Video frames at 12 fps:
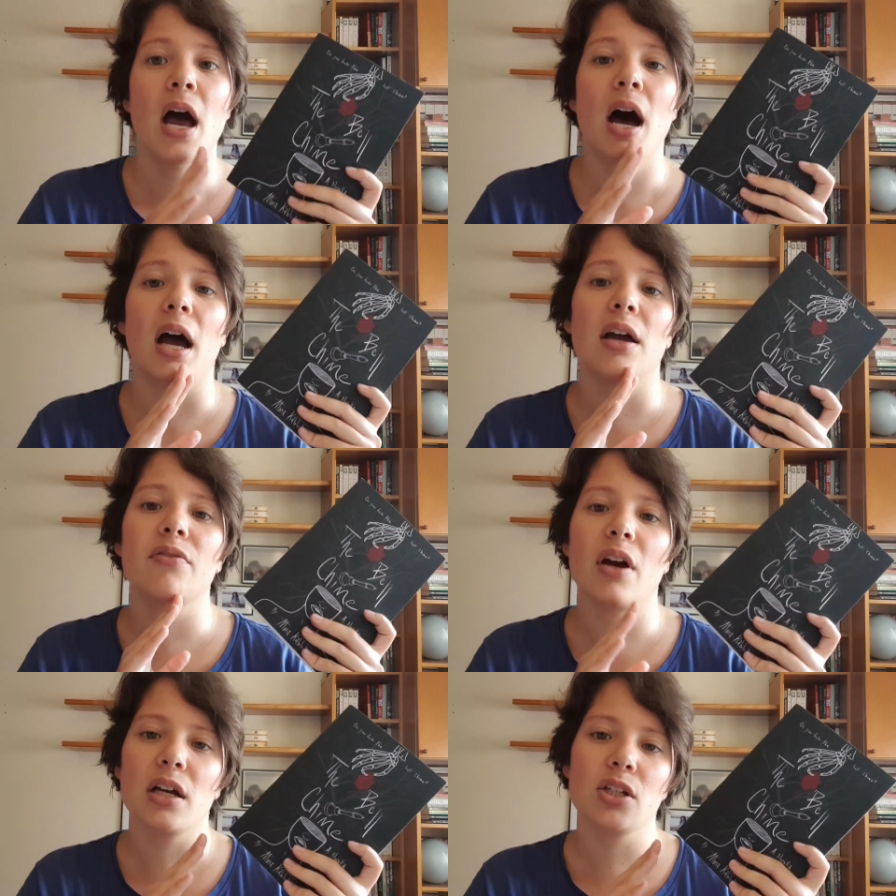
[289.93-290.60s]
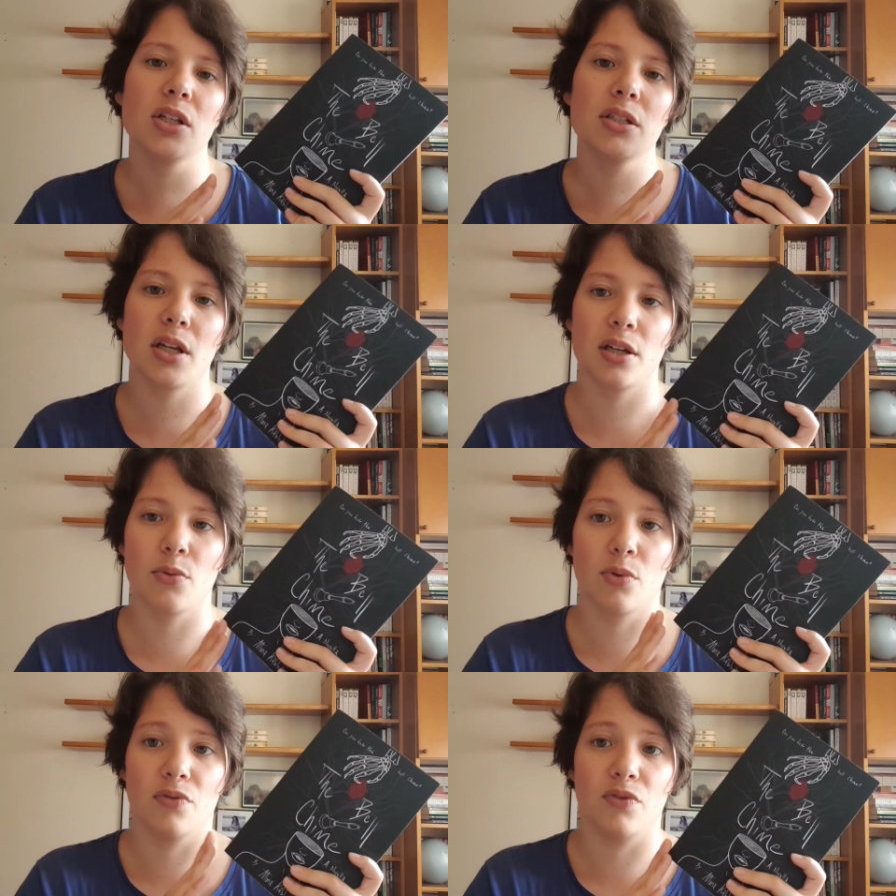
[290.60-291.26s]
I've actually done
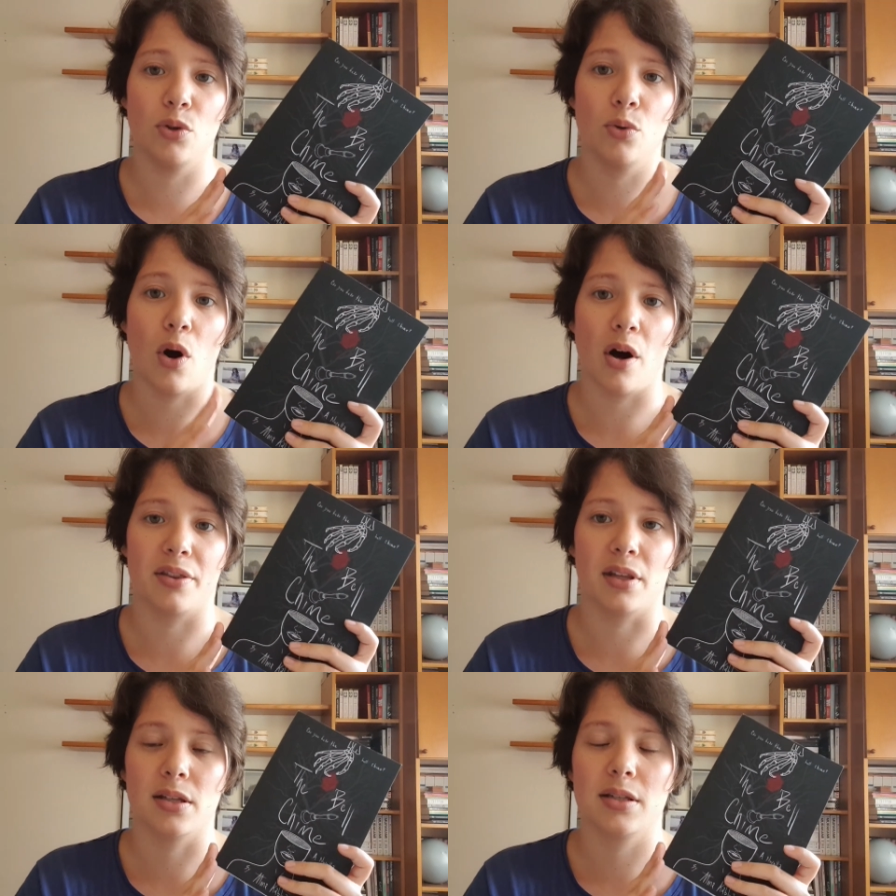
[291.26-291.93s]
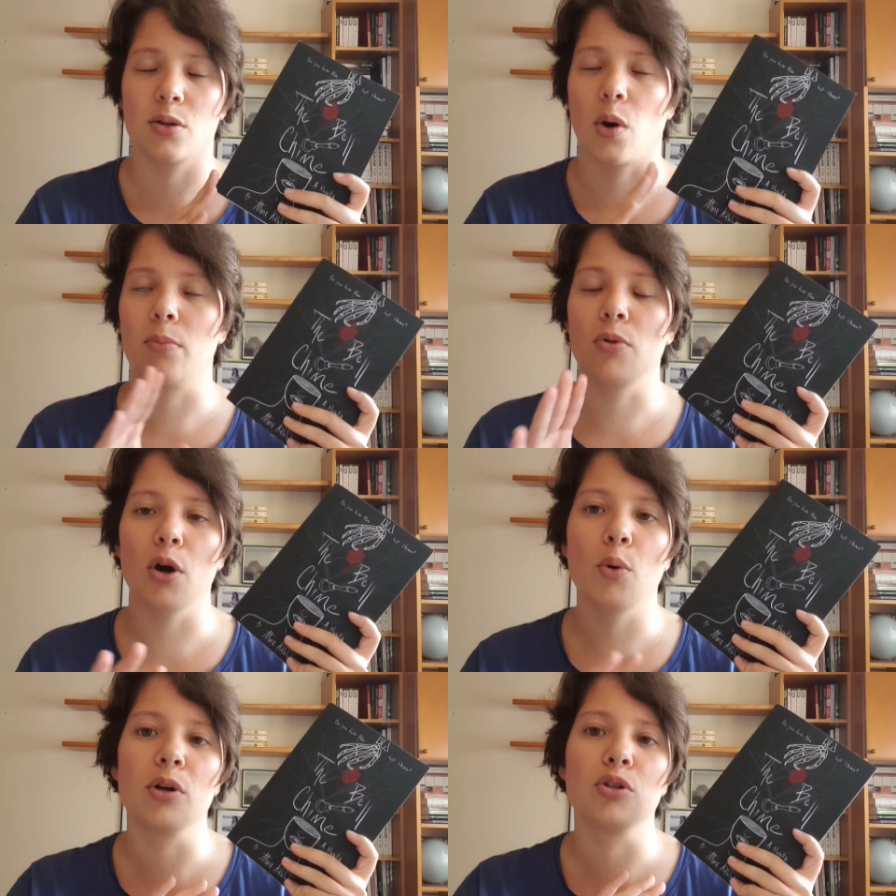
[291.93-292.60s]
a review on this, so I'm
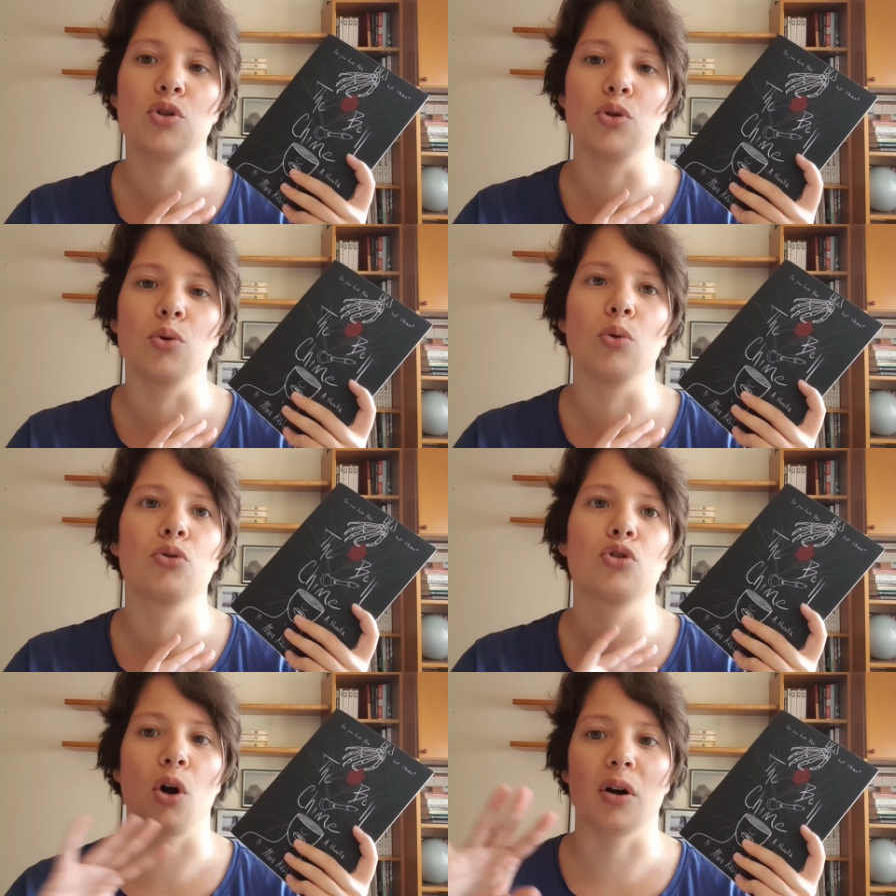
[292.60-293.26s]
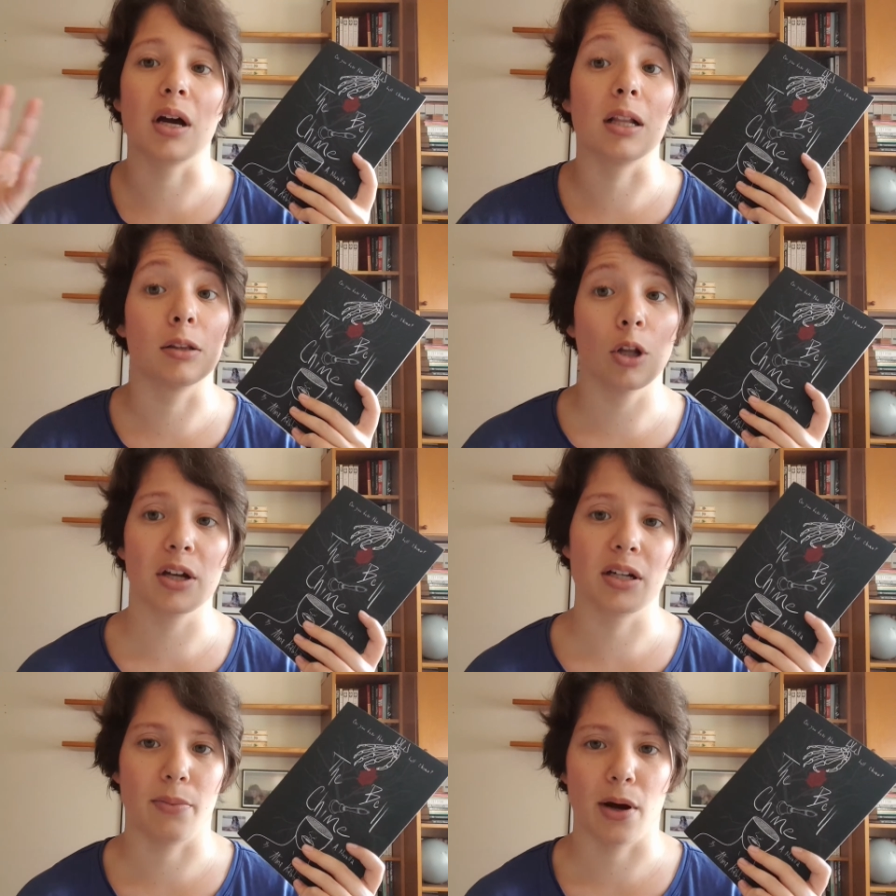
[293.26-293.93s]
not going to talk a
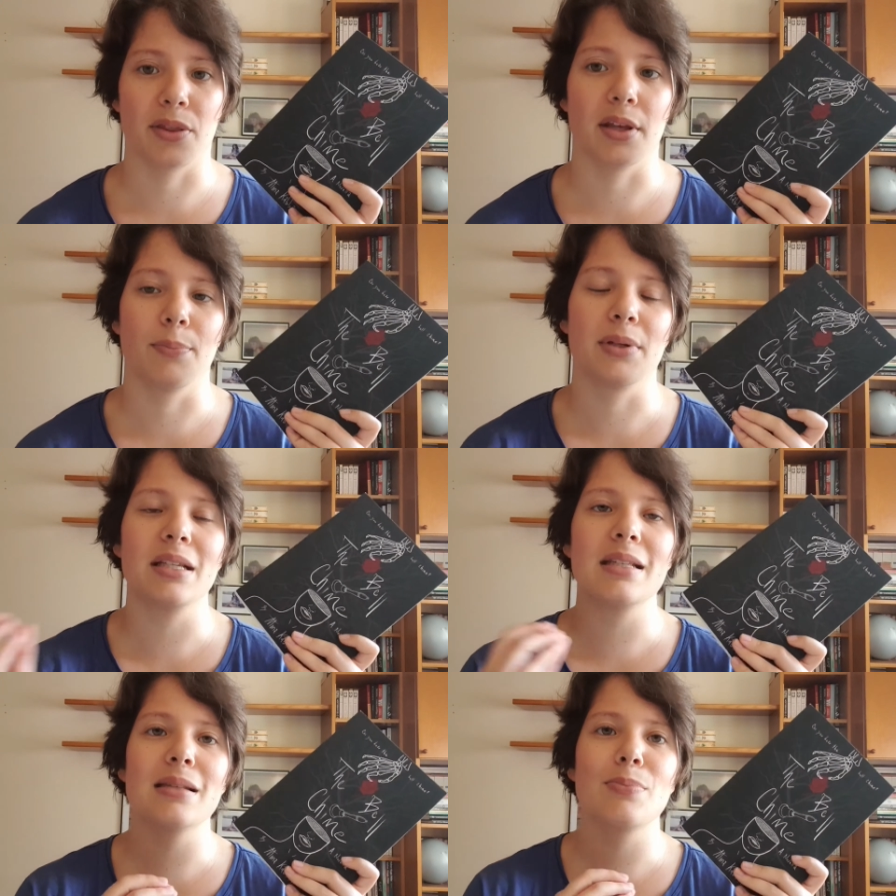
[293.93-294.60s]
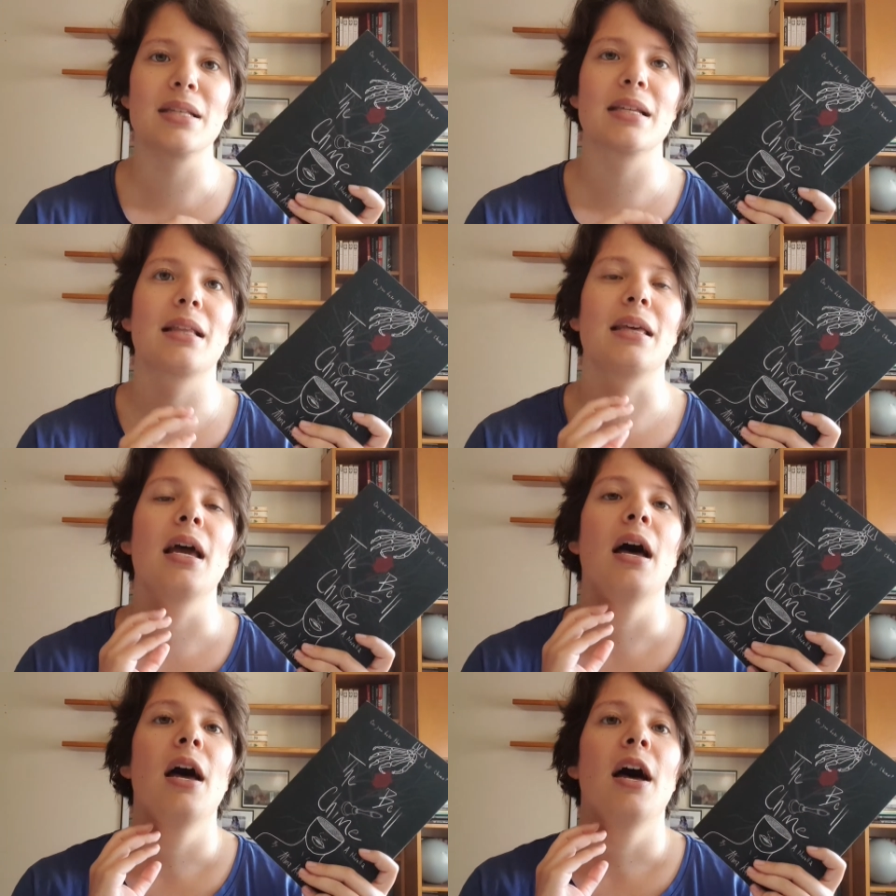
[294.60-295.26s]
lot about it, but this is
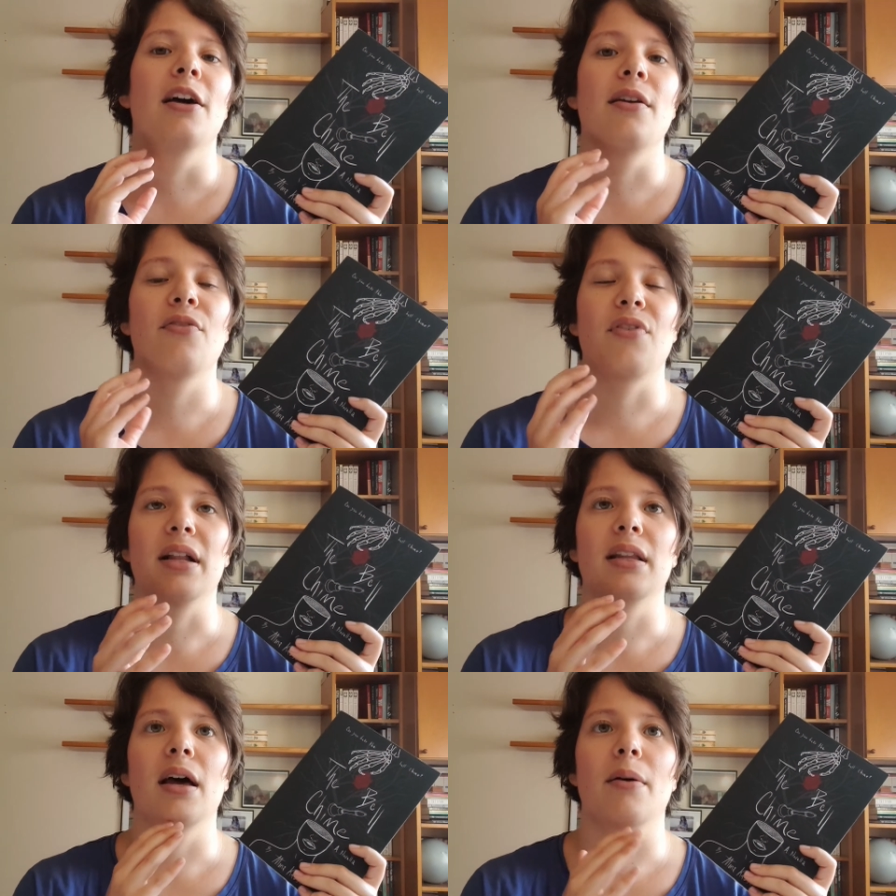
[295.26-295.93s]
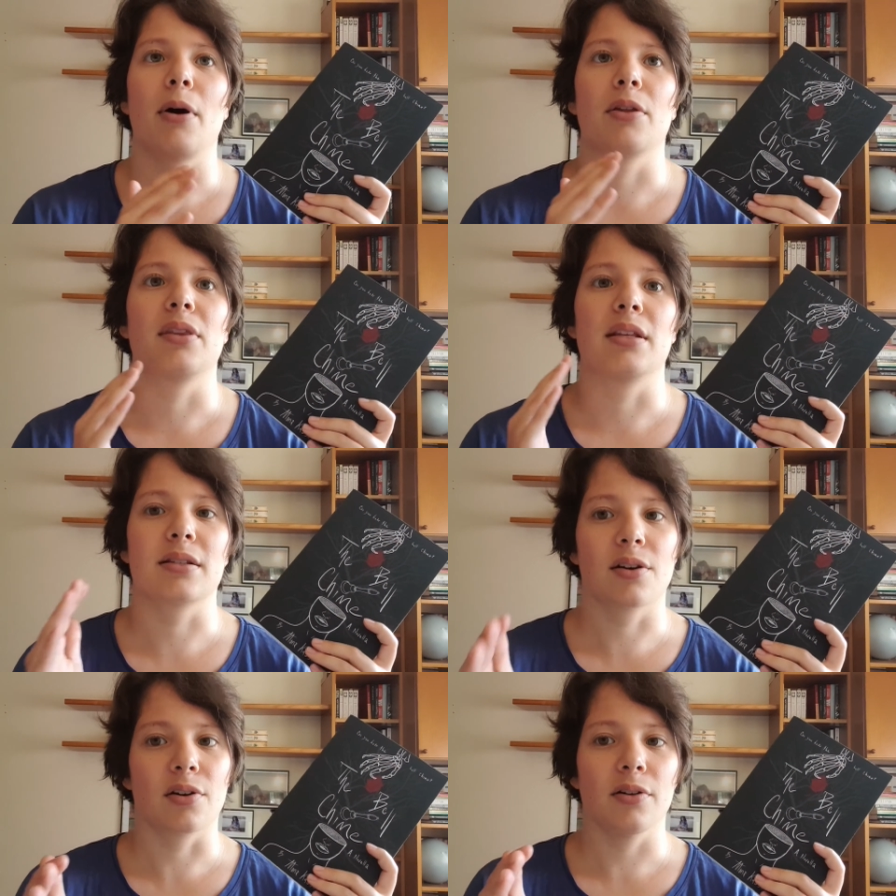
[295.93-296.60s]
basically a novella about
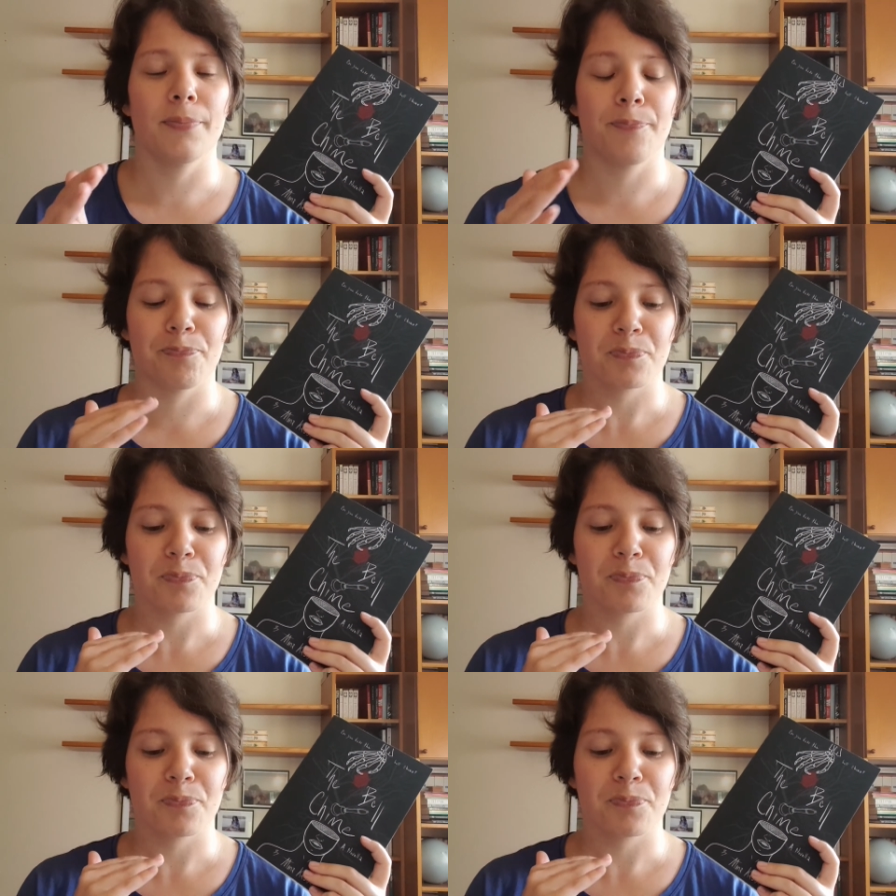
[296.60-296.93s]
this girl